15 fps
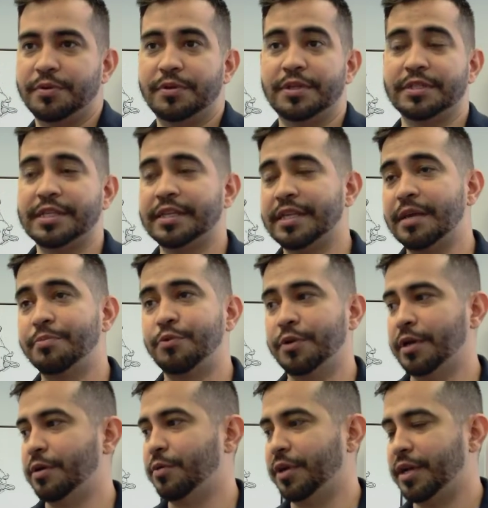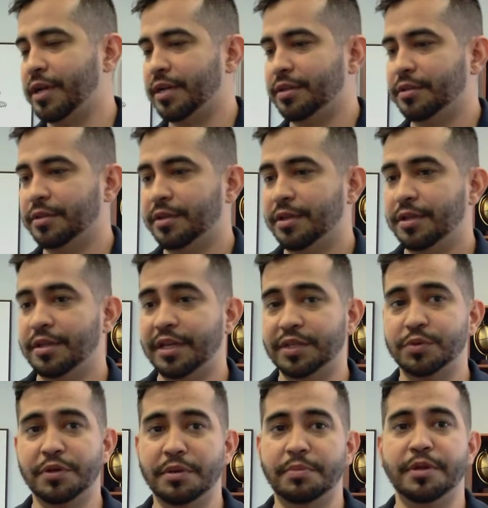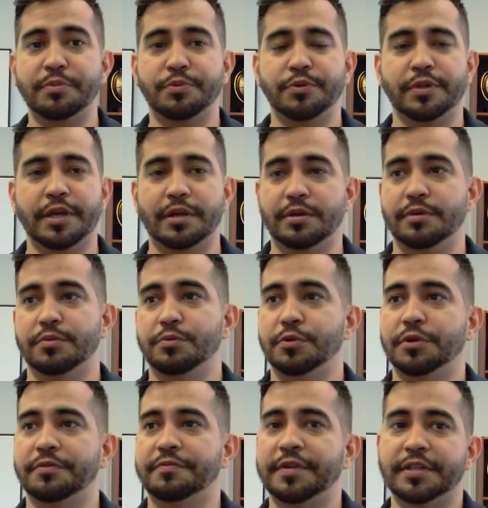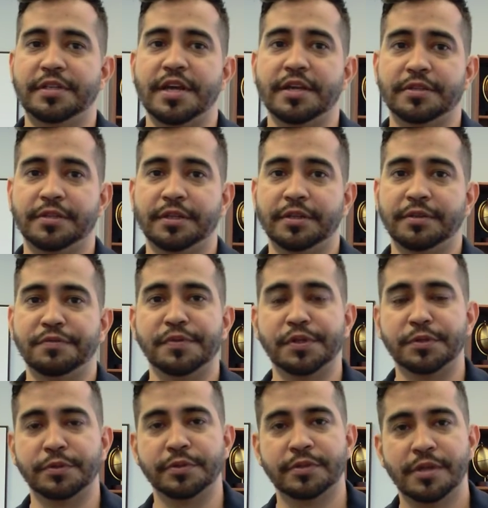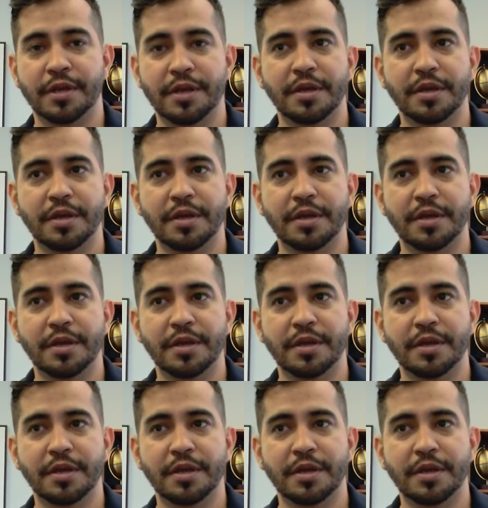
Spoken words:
because at that point I already had like 20 people that were fantastic individuals,